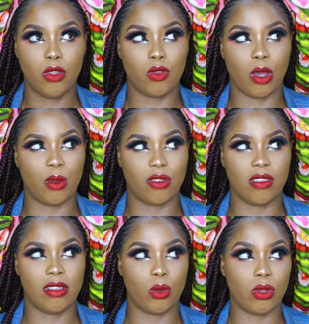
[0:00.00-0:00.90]
So I was
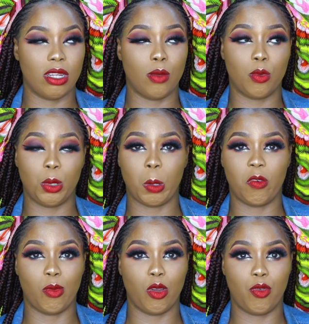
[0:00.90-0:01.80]
just like, okay, let me do makeup
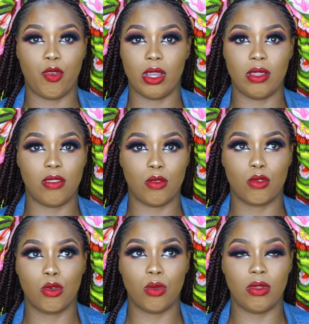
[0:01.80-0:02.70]
for my friends in
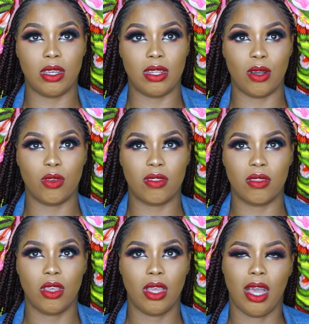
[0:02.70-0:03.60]
school. Then
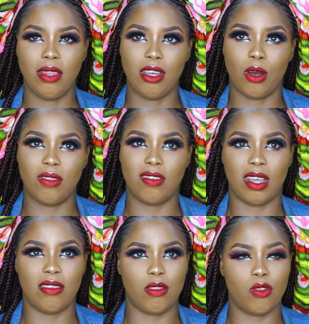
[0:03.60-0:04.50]
I think I was
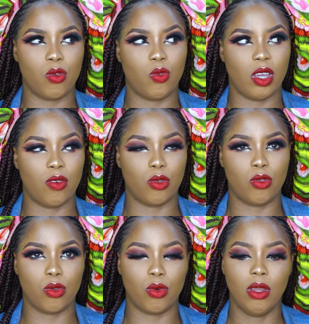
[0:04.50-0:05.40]
charging 2.5 or
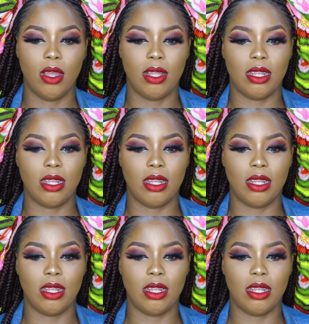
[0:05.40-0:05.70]
so.